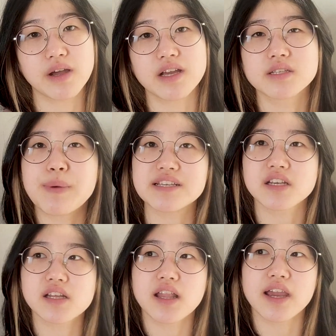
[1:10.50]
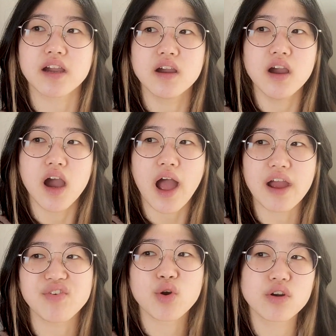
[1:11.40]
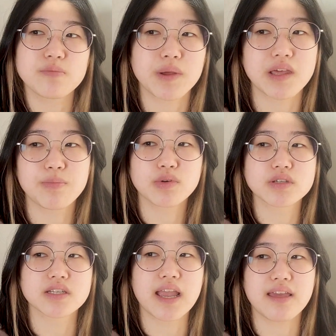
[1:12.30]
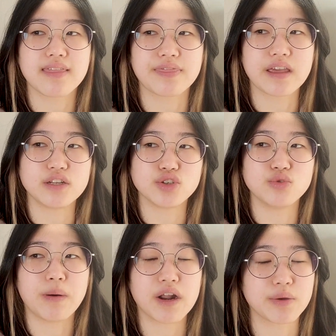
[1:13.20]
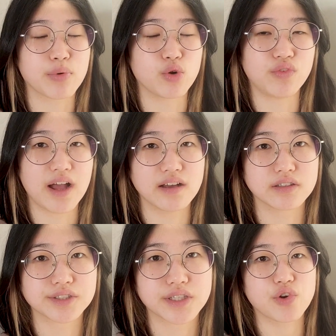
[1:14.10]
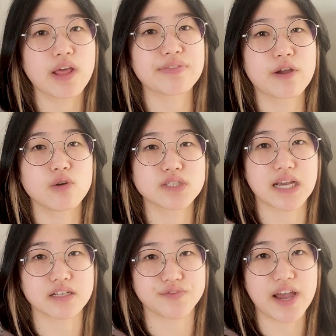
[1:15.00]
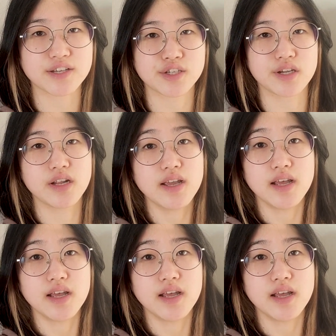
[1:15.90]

but it's basically like, I've heard people saying that they do body profiles for like their own satisfaction